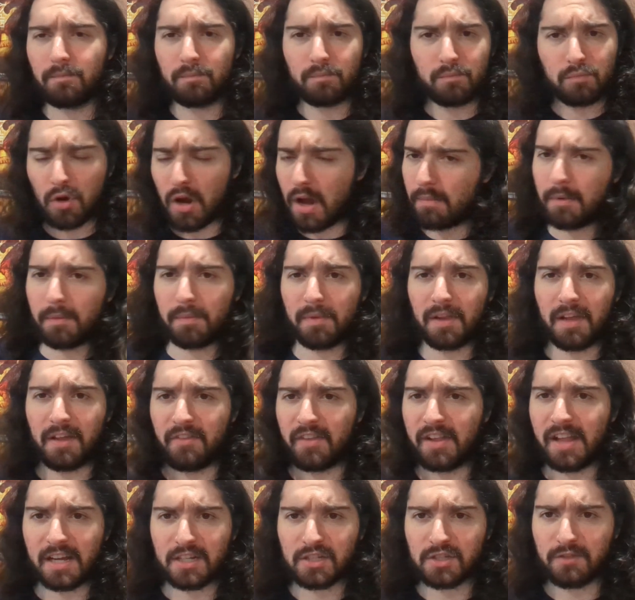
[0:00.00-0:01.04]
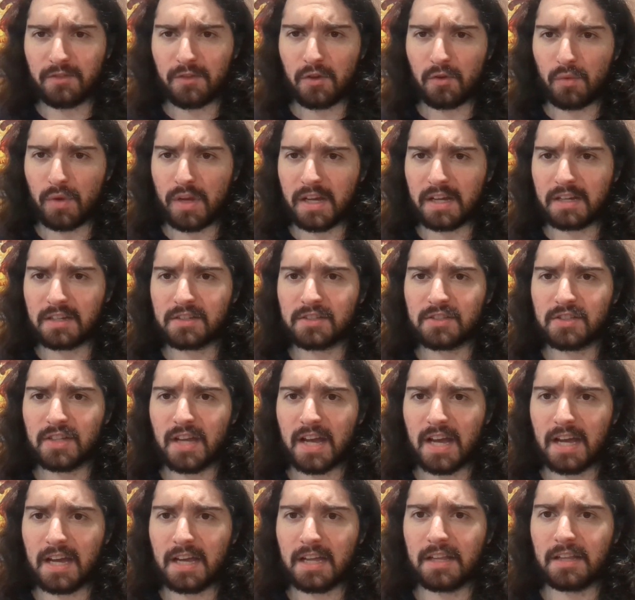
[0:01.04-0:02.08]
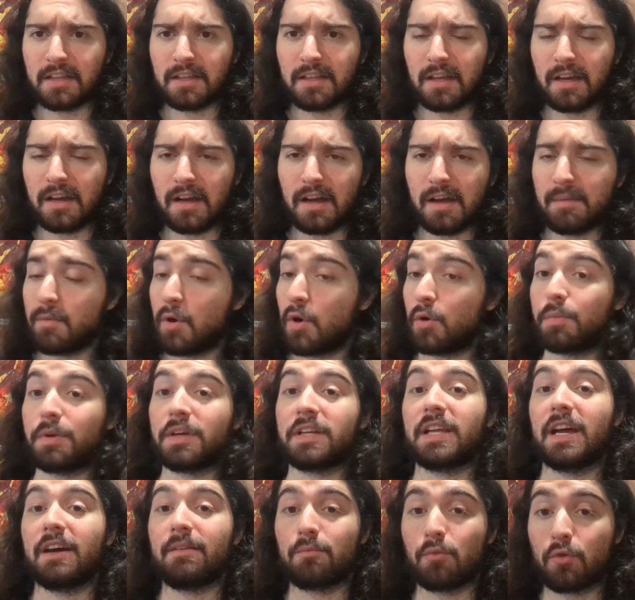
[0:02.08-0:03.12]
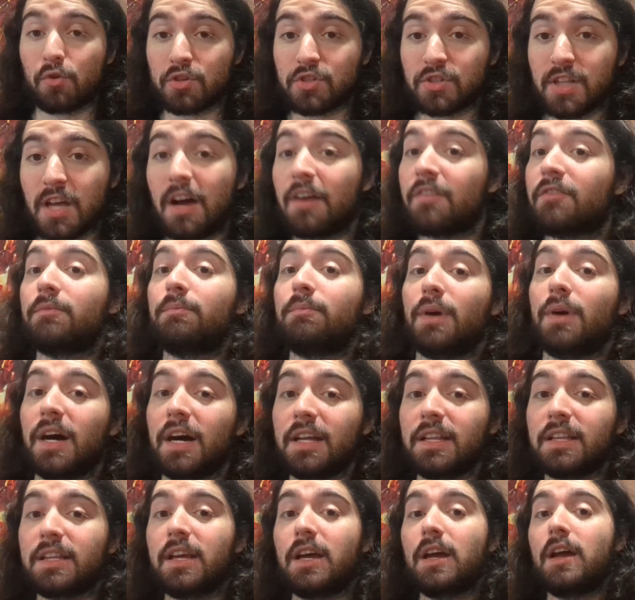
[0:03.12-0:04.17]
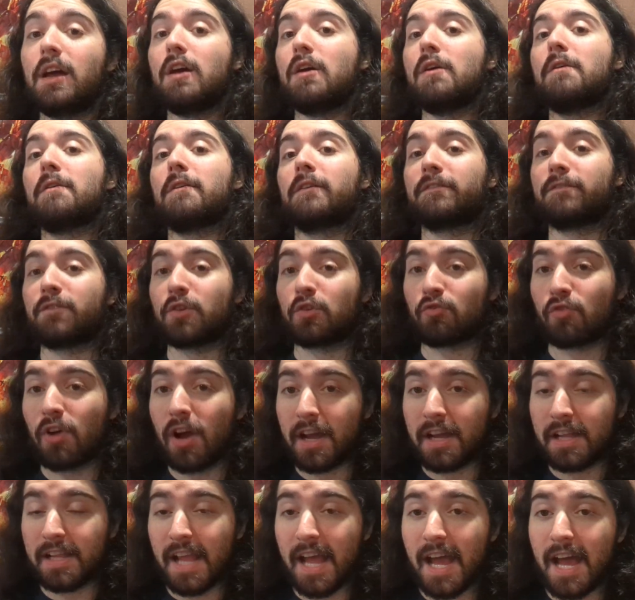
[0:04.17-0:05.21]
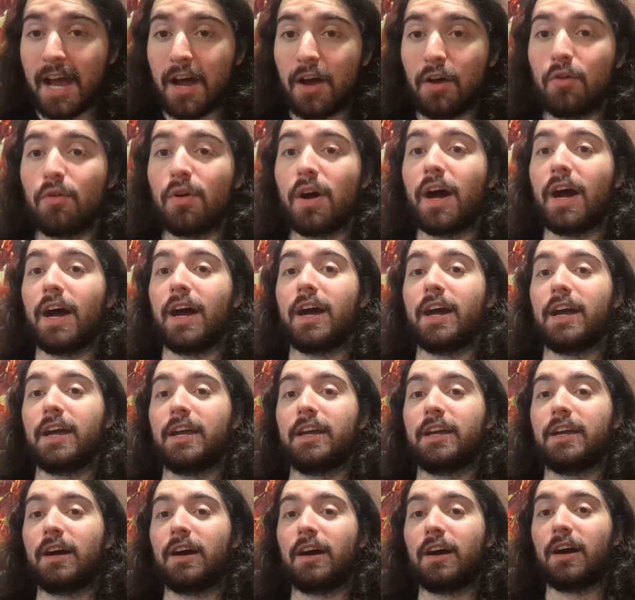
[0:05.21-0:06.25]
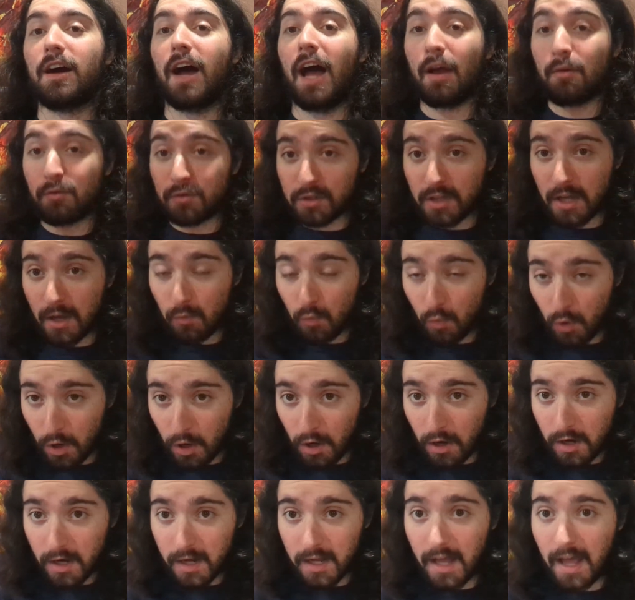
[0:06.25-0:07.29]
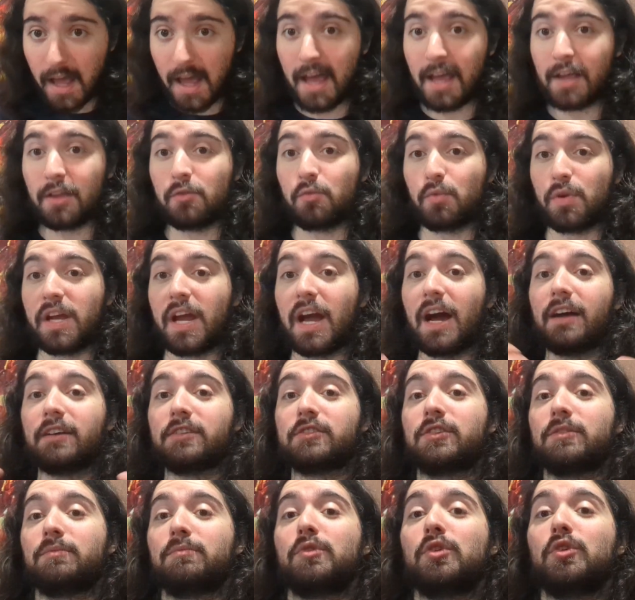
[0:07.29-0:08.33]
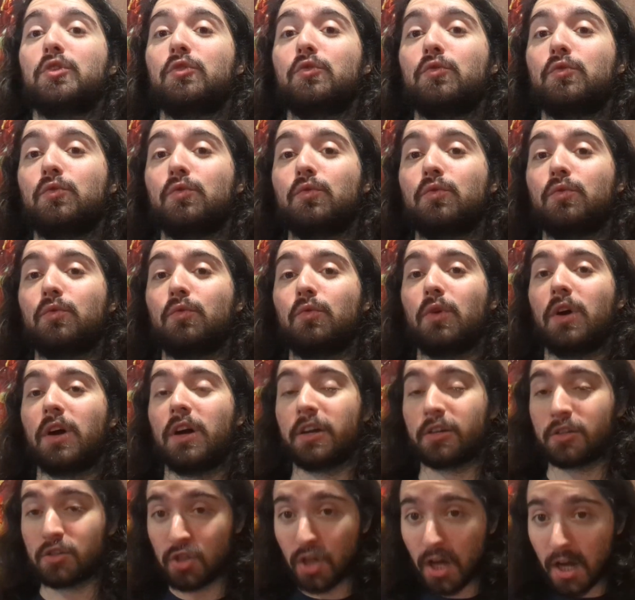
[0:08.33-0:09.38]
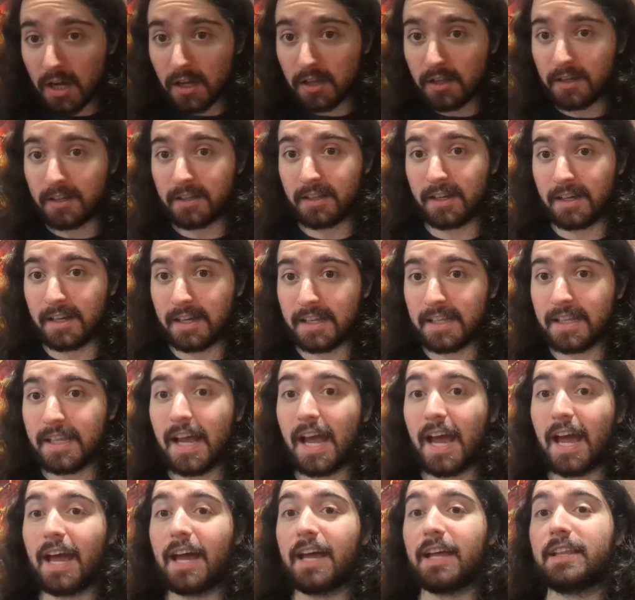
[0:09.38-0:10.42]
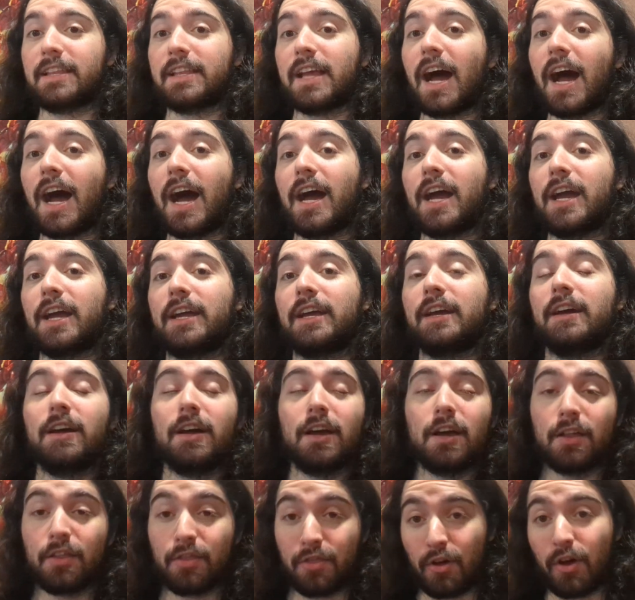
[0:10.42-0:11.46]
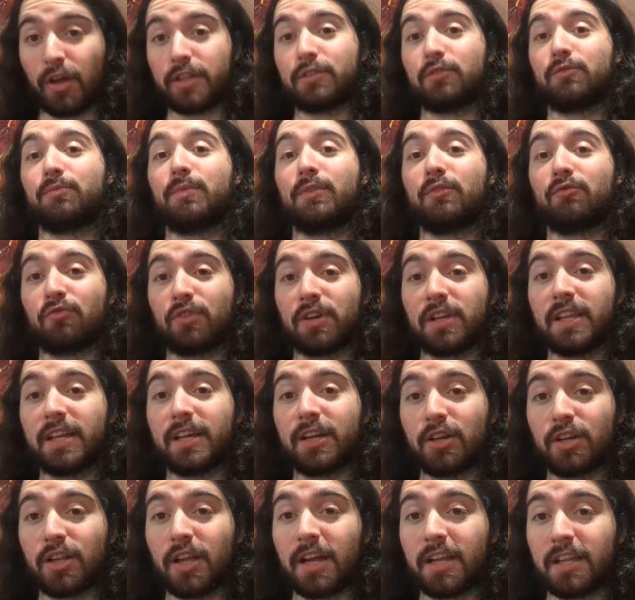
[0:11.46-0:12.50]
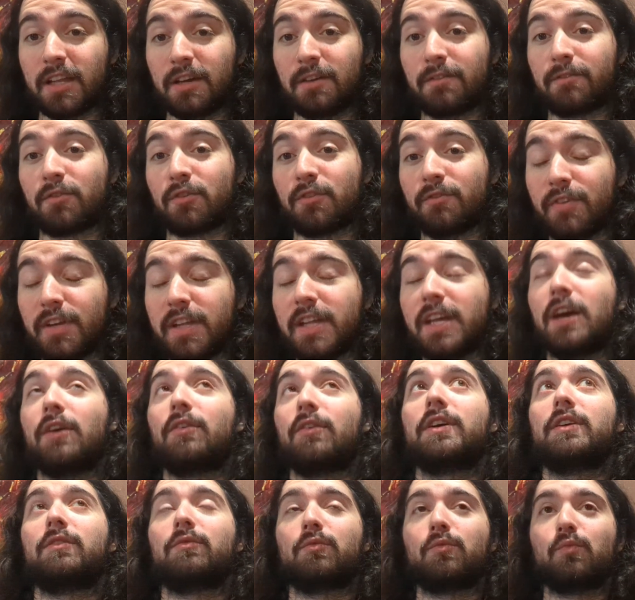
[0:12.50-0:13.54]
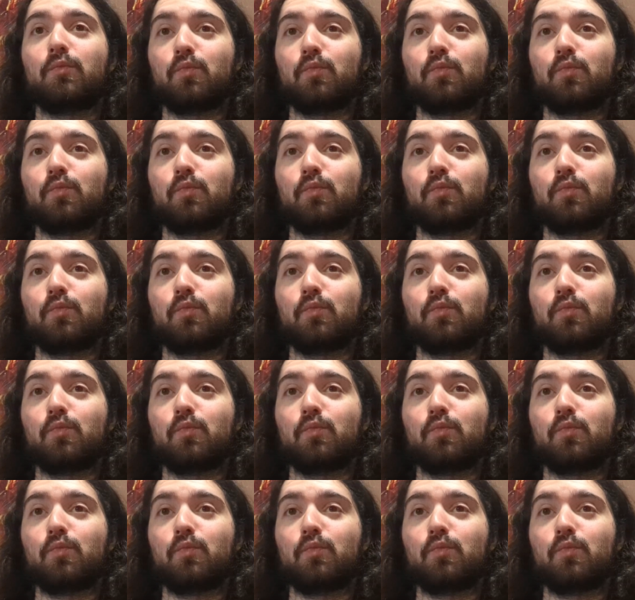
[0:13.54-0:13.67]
probably in the next few weeks, and I'm hoping to have more stuff. But for right now, I was at work, and we got some new chocolate in, and I thought it would be a really good idea for a video.